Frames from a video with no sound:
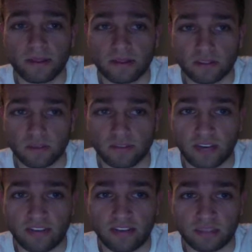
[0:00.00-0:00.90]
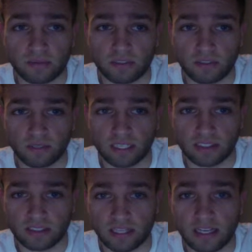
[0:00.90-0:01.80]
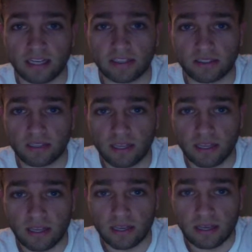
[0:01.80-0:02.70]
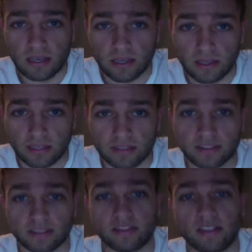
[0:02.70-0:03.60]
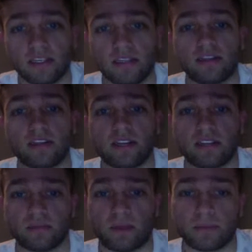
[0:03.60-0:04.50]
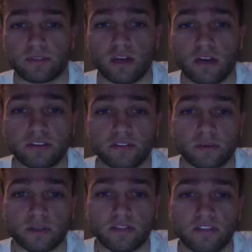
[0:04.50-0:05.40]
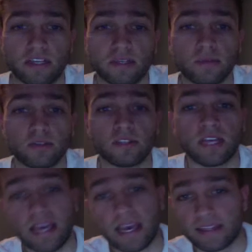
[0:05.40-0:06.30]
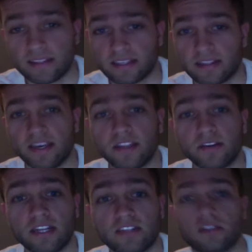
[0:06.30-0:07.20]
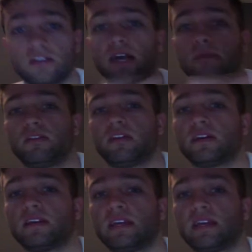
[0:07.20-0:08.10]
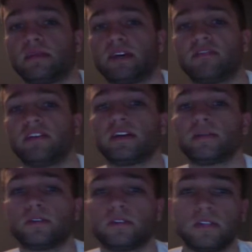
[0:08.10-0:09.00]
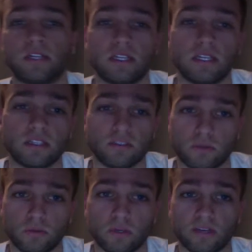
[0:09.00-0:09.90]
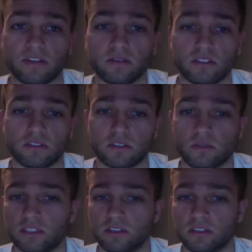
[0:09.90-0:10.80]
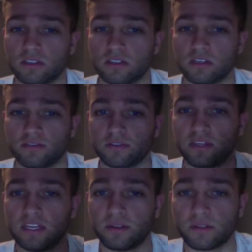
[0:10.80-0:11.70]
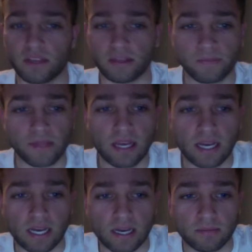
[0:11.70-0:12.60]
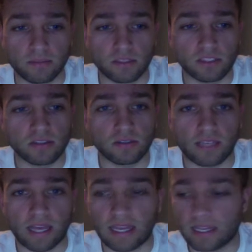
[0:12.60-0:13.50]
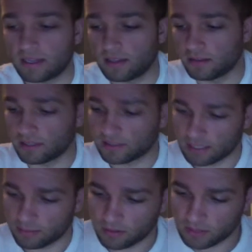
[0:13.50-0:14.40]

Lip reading: So 5x plus 3x is 8x, and that's 16. And then I'm solving for one of the variables. And then to get the other answer, I plug in my variable to one of the original equations and solve for the other thing. So let's look at another example.